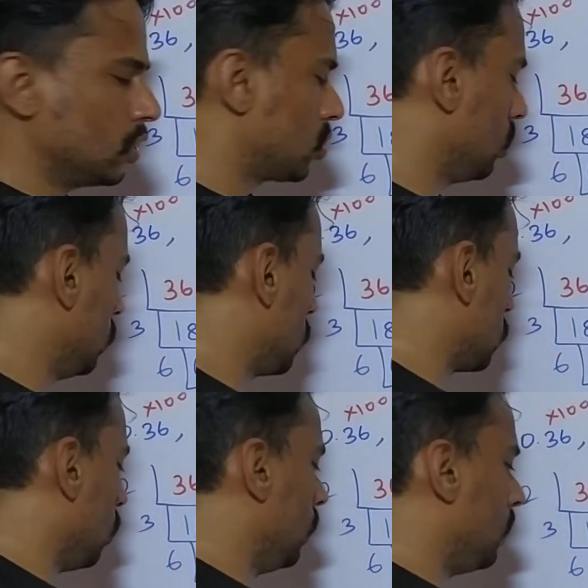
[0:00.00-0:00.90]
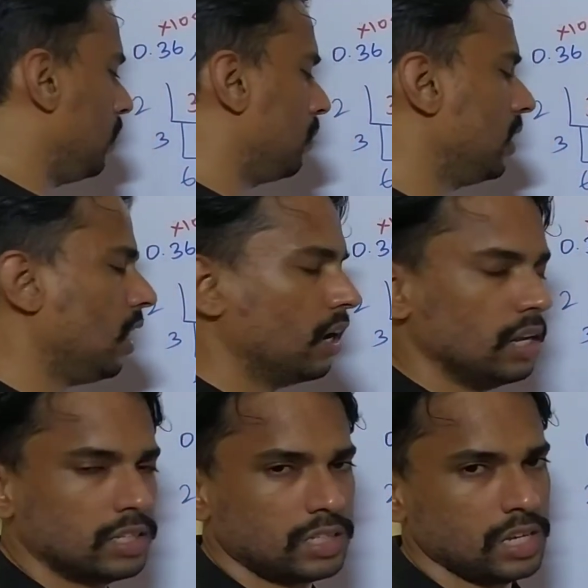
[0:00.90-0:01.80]
So this is going to be my
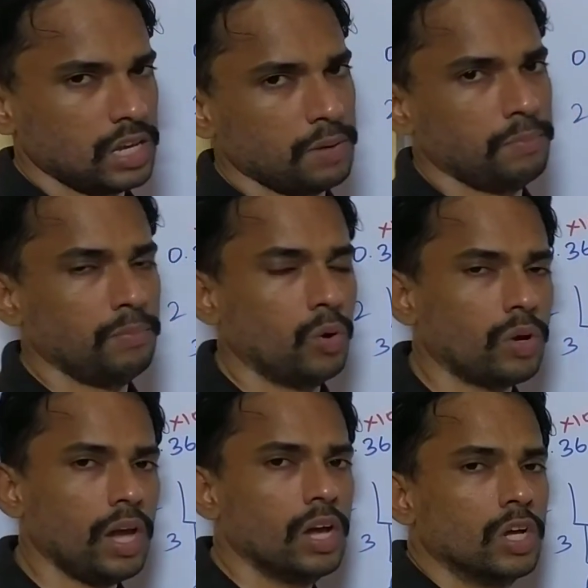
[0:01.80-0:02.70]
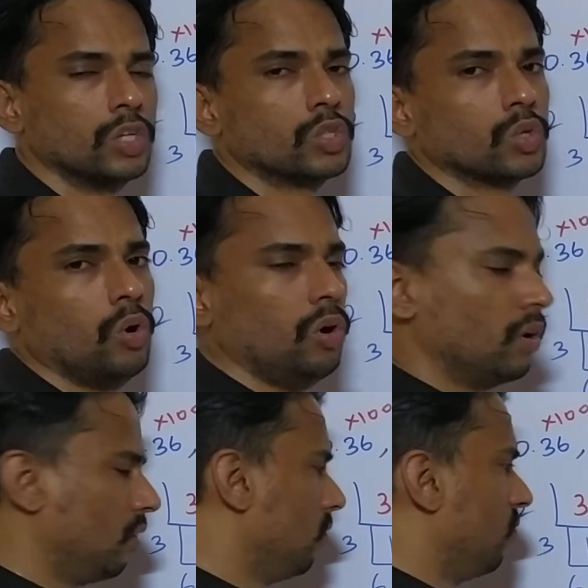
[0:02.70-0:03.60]
LCM, okay. So
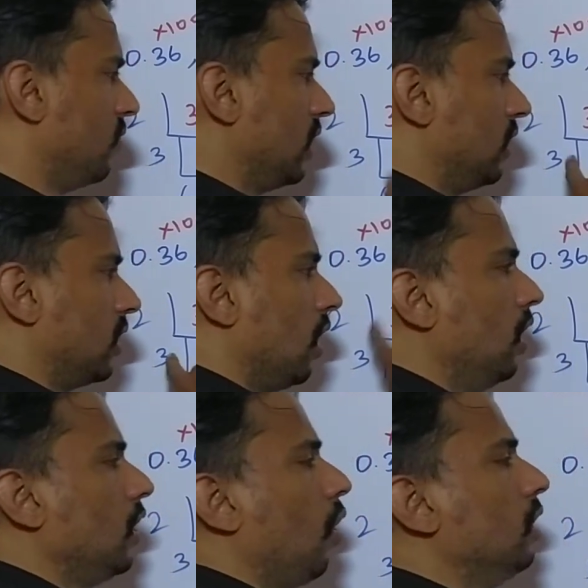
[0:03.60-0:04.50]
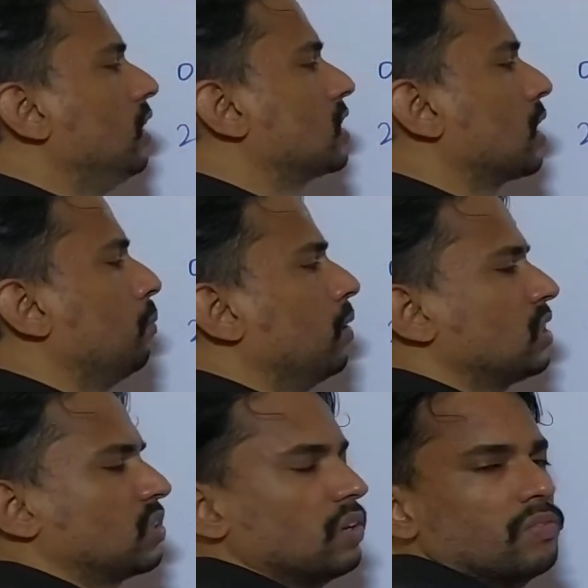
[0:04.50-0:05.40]
we turned all these
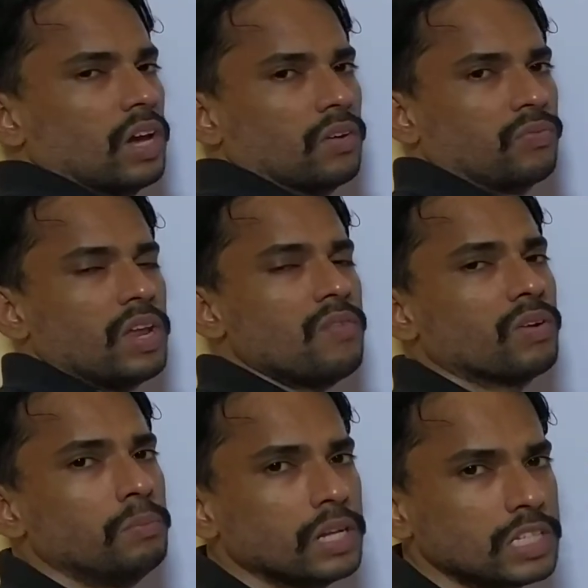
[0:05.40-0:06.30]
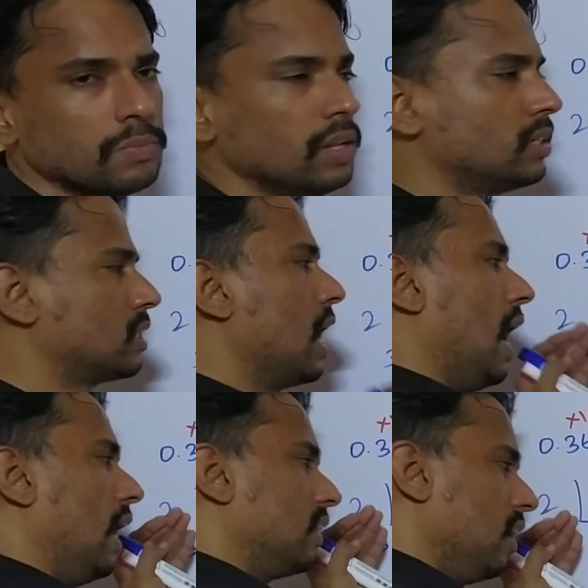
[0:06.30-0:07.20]
numbers we are free from decimals
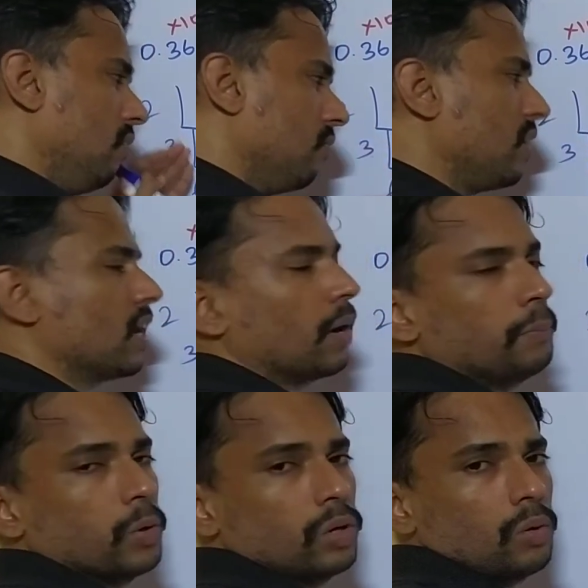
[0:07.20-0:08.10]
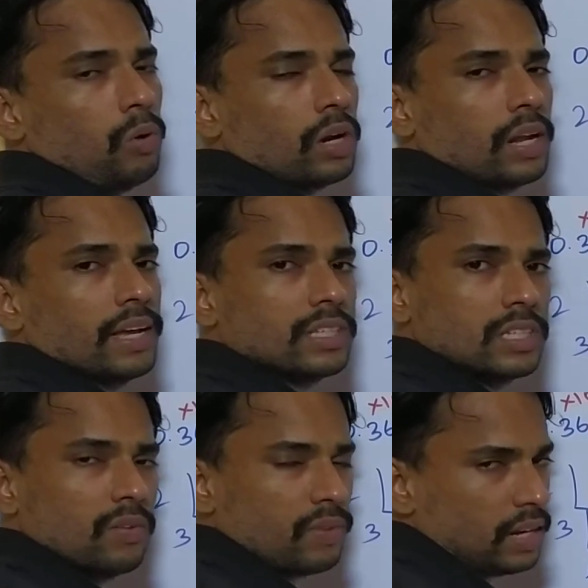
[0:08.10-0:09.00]
and then we computed what are
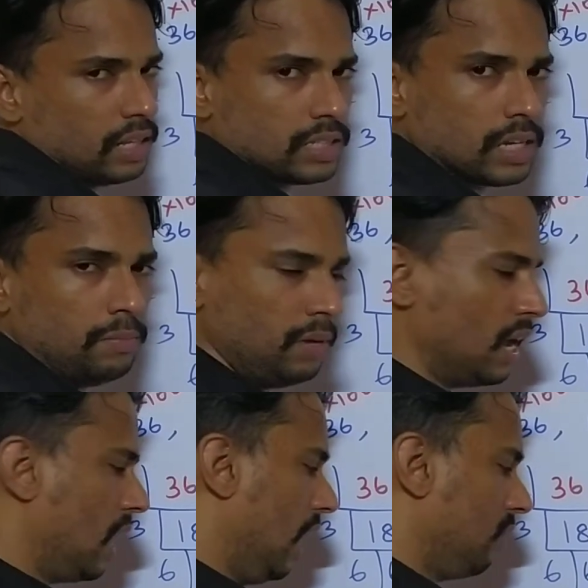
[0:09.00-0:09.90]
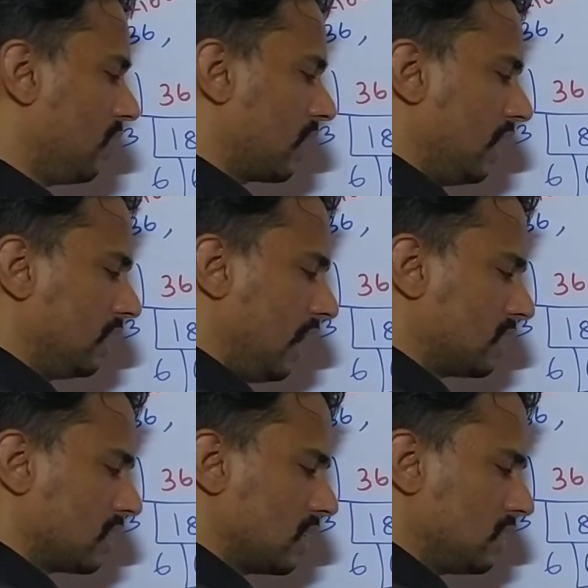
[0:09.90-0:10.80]
HCF and LCM and we are getting the
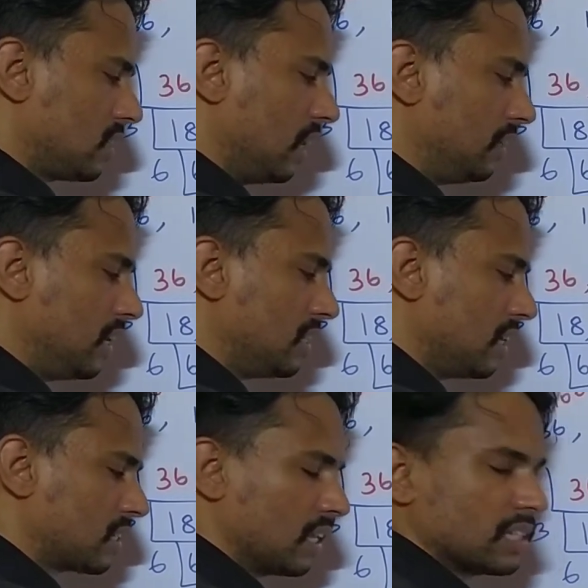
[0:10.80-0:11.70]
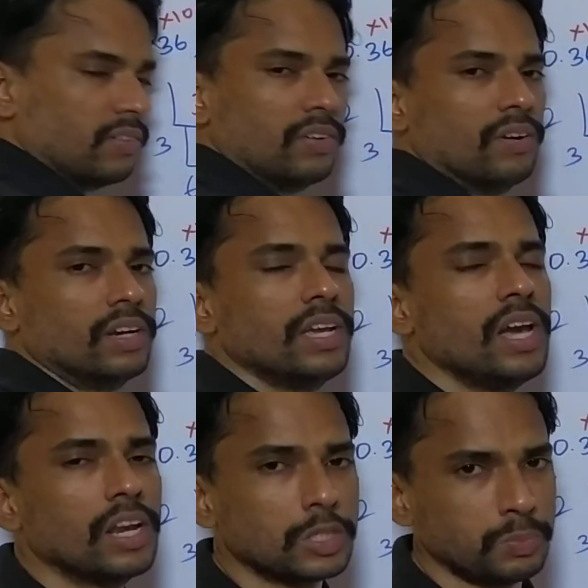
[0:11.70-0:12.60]
answers as 36 and
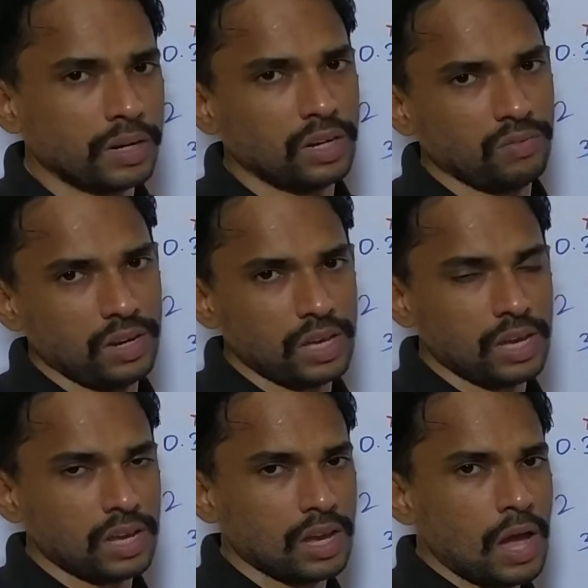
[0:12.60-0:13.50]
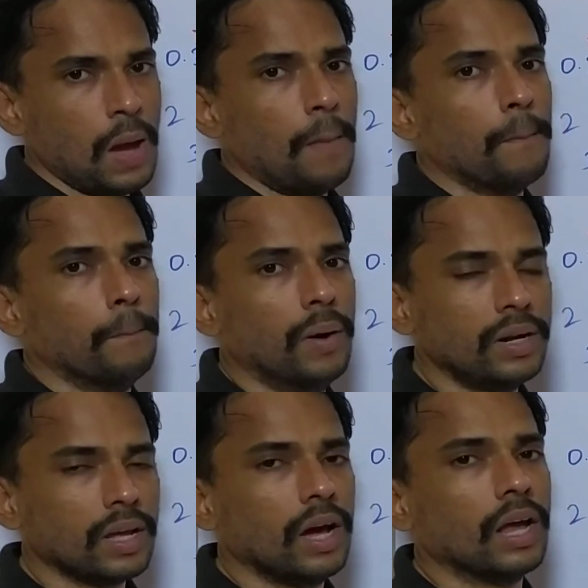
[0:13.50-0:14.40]
720 respectively
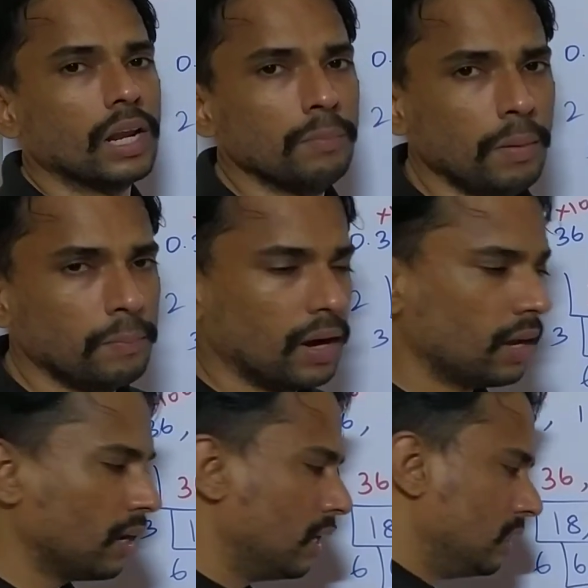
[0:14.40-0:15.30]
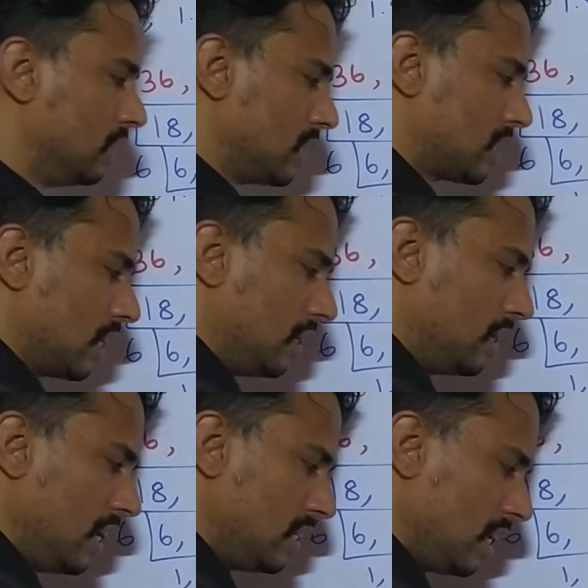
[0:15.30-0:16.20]
but remember this
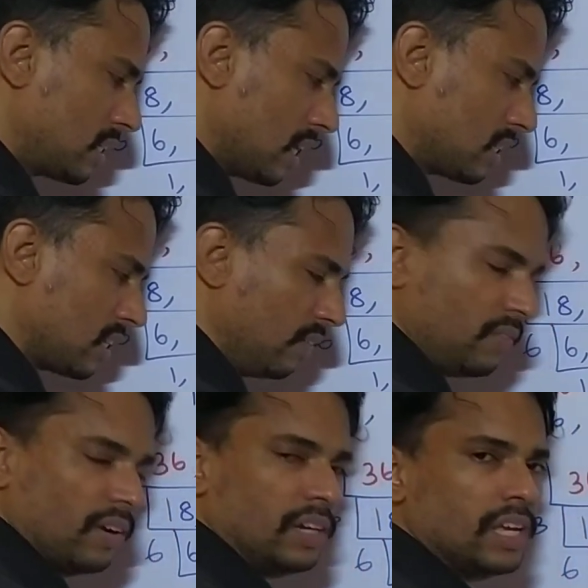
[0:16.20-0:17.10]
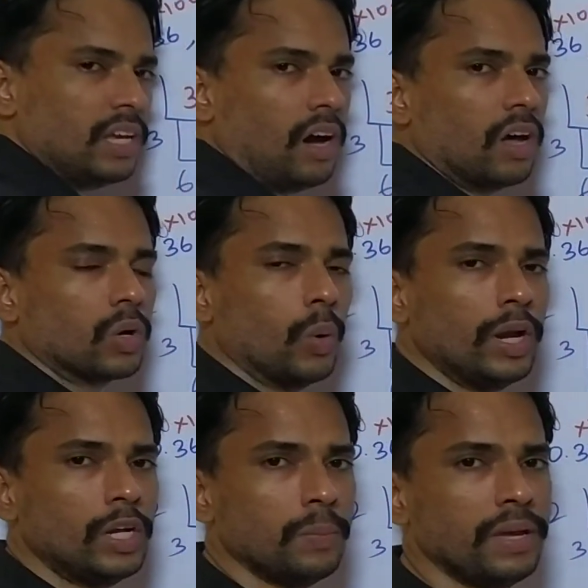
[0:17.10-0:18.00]
36 and 720 are
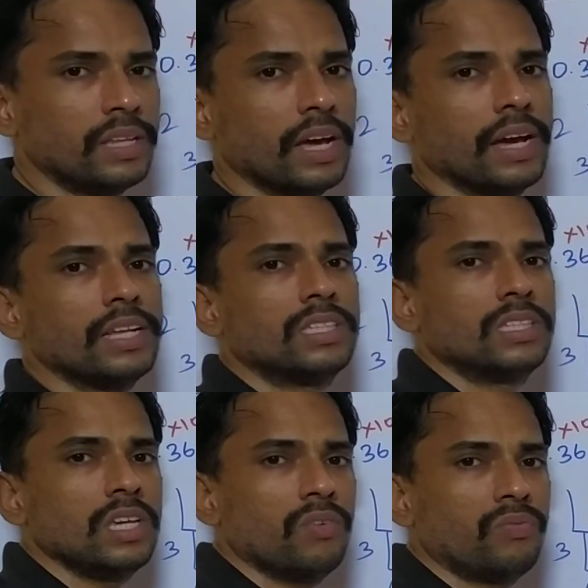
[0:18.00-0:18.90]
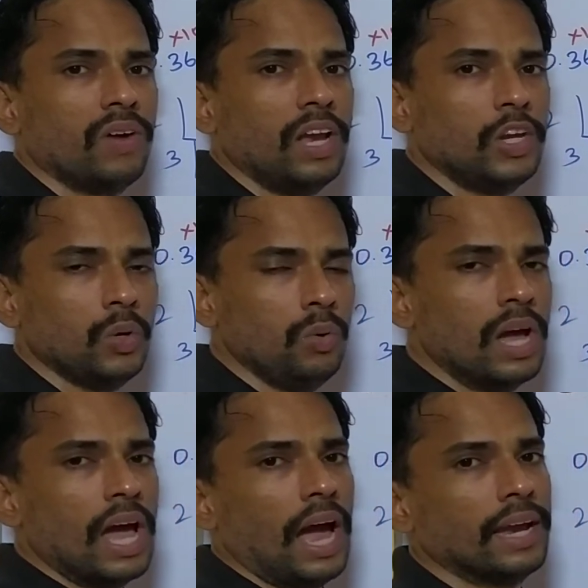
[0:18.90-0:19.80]
going to be the HCF value
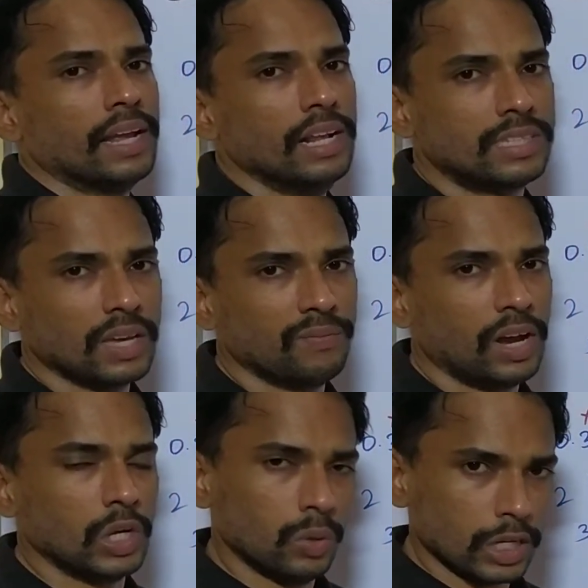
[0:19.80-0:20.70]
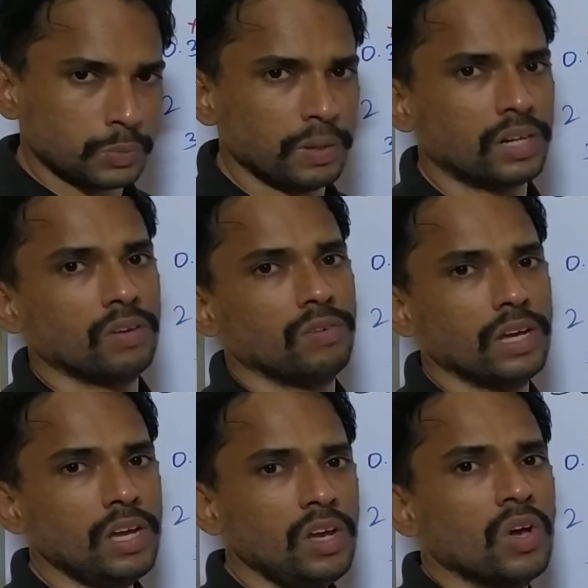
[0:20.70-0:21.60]
and LCM value
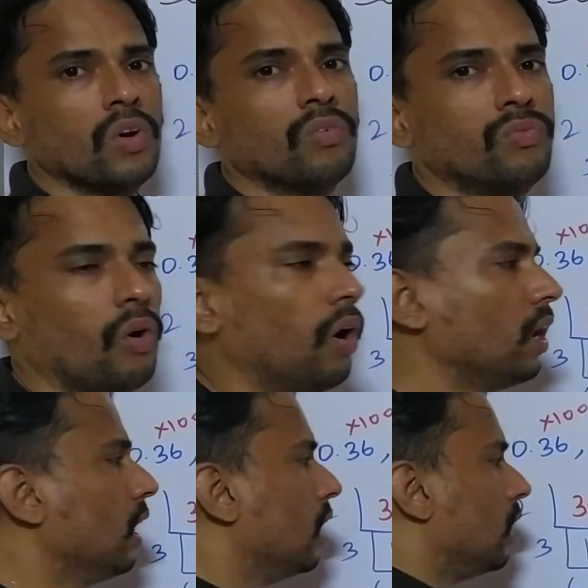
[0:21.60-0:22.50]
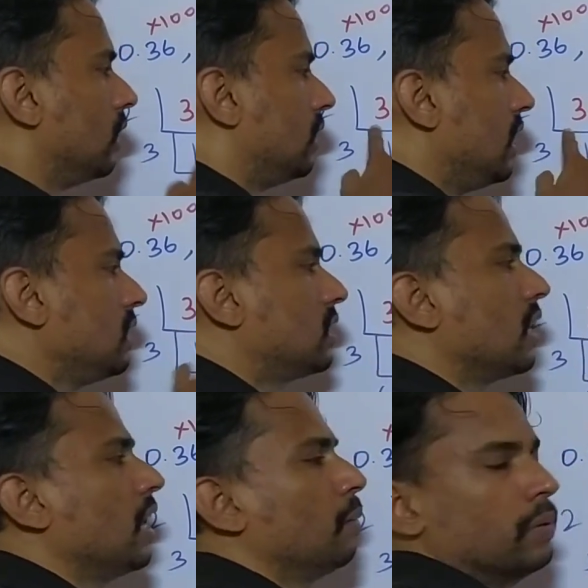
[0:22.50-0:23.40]
respectively for these three